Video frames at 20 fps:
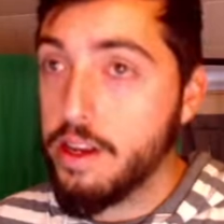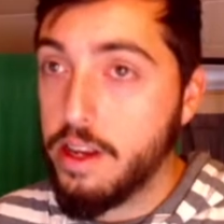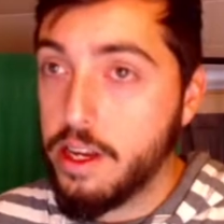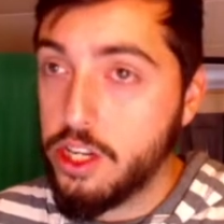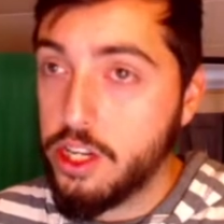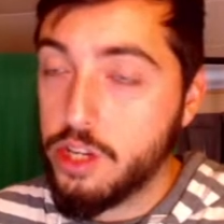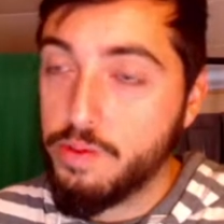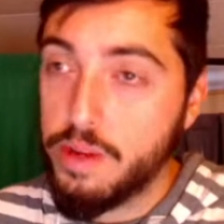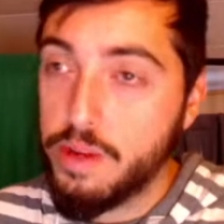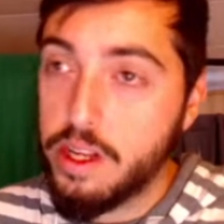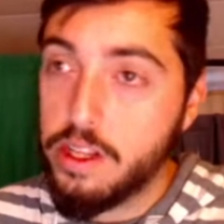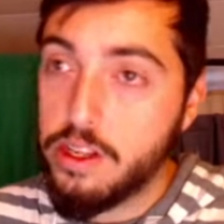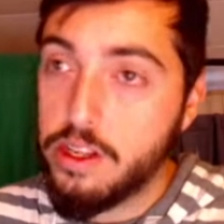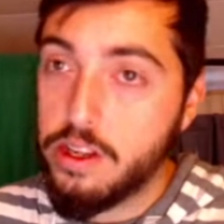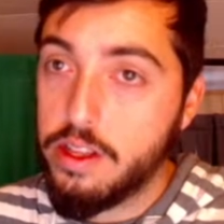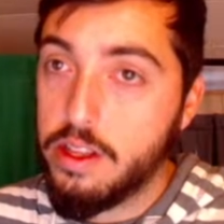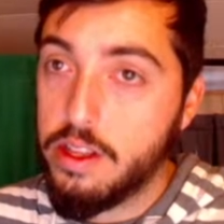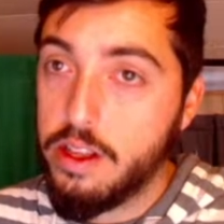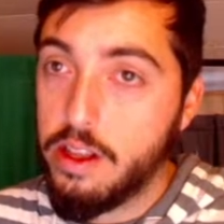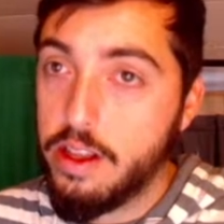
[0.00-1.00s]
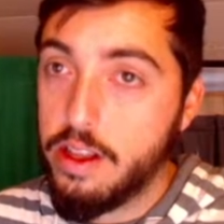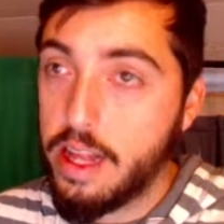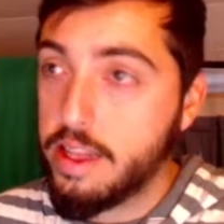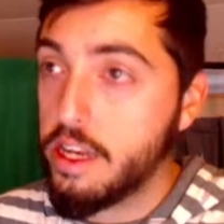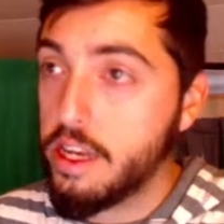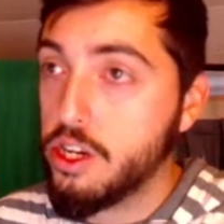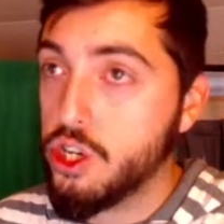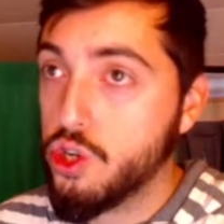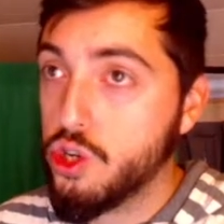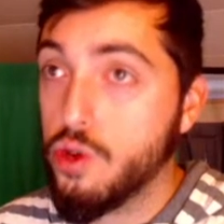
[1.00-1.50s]
It just means that they
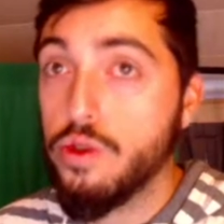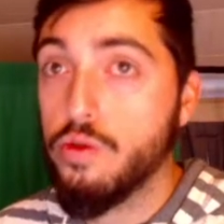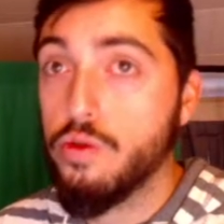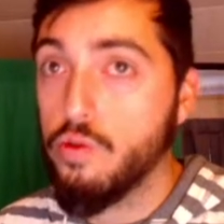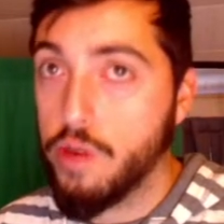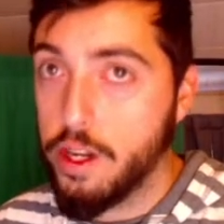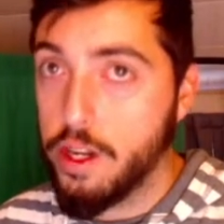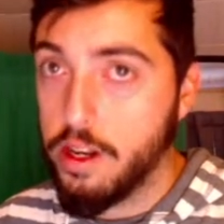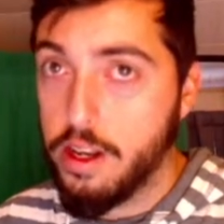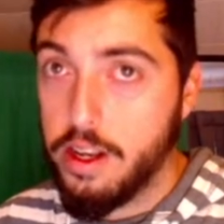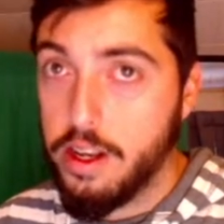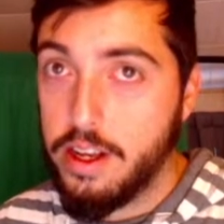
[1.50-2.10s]
shouldn't win.